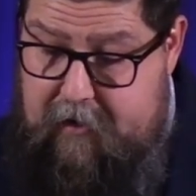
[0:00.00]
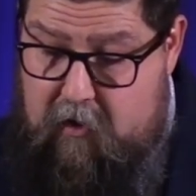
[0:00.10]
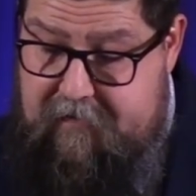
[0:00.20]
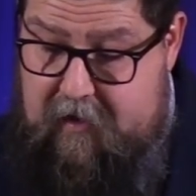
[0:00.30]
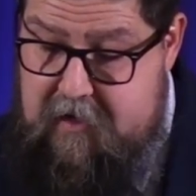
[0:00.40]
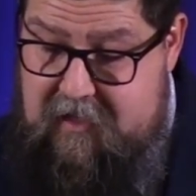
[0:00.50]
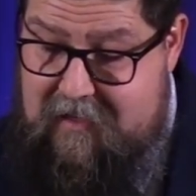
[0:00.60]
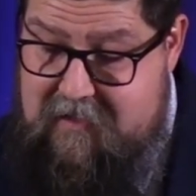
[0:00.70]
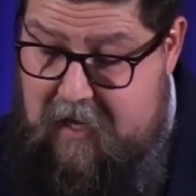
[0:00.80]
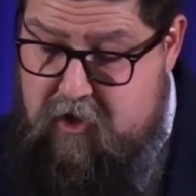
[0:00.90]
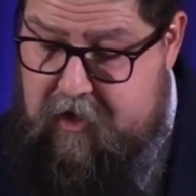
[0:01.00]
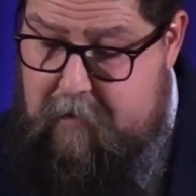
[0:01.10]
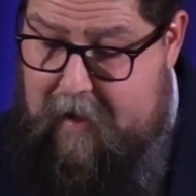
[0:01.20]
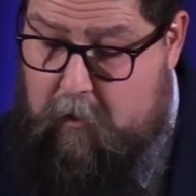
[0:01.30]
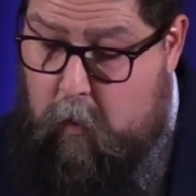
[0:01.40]
or if there is contention
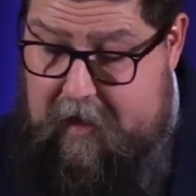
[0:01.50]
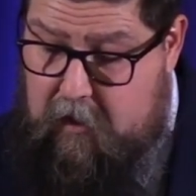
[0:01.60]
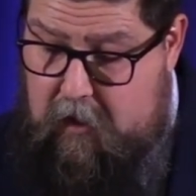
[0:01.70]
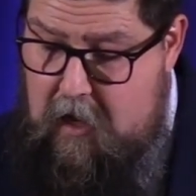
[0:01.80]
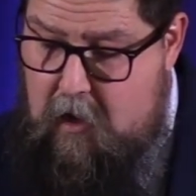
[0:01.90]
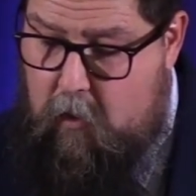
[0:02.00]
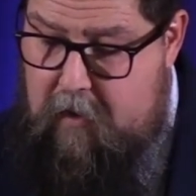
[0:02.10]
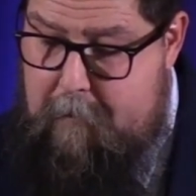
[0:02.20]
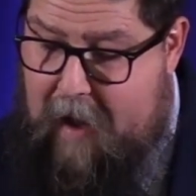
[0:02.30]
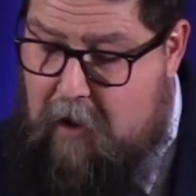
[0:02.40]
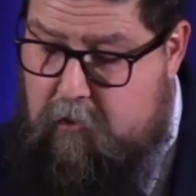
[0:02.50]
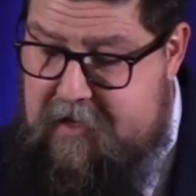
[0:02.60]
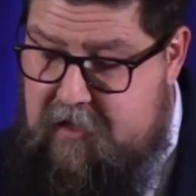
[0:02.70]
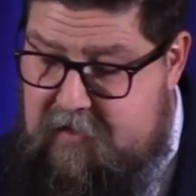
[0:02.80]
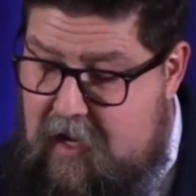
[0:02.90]
about a will or the boundaries
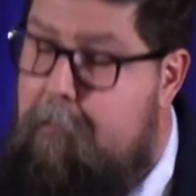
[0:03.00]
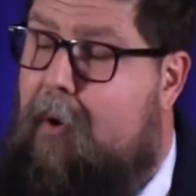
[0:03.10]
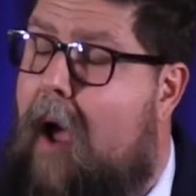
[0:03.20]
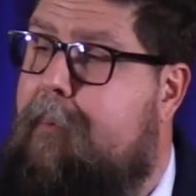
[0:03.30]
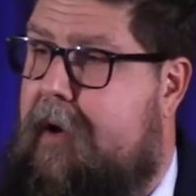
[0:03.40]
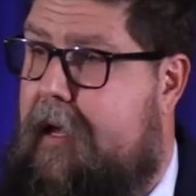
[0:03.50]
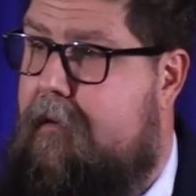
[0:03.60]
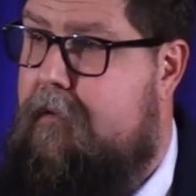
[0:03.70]
of some property,